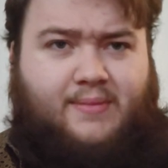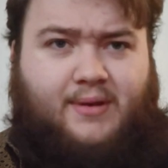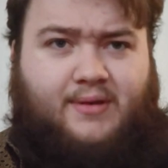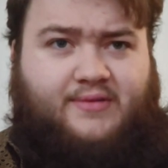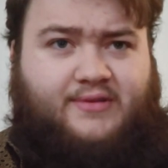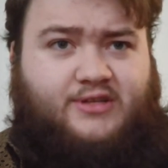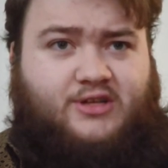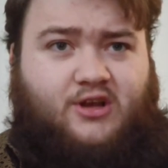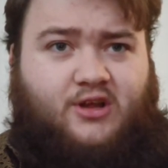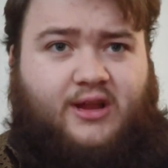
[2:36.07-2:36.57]
I
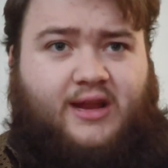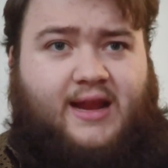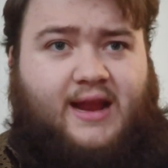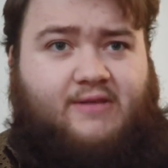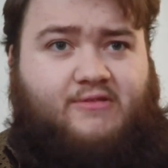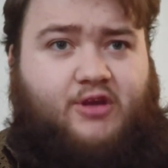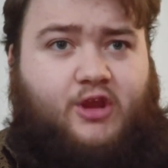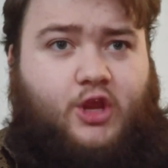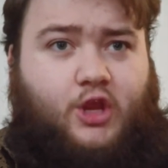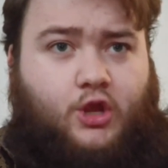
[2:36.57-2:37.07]
believe it's called
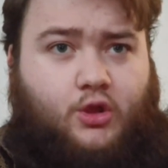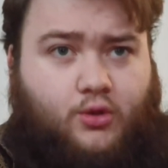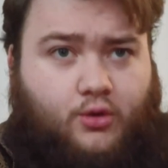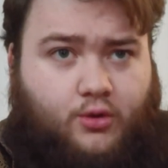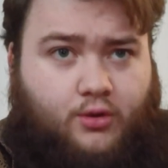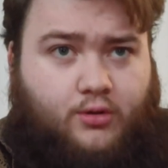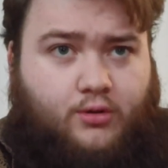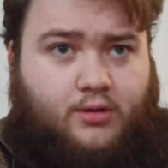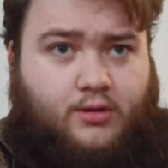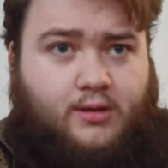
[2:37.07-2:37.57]

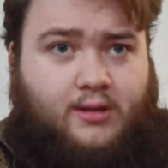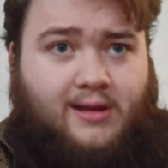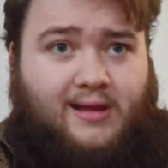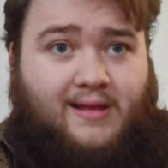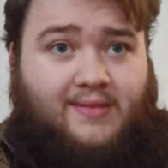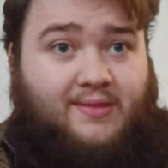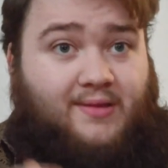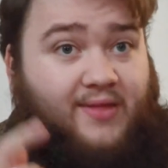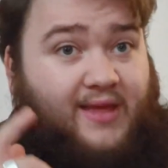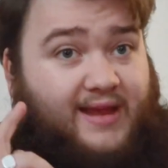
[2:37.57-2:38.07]
Carillon.
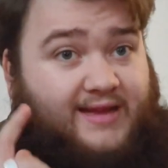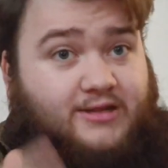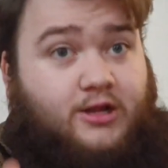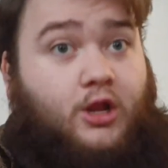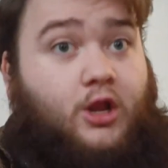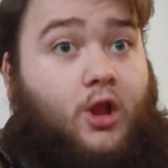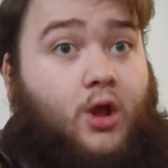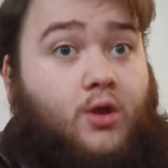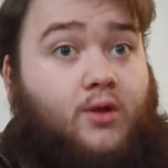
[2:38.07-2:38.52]
Now that is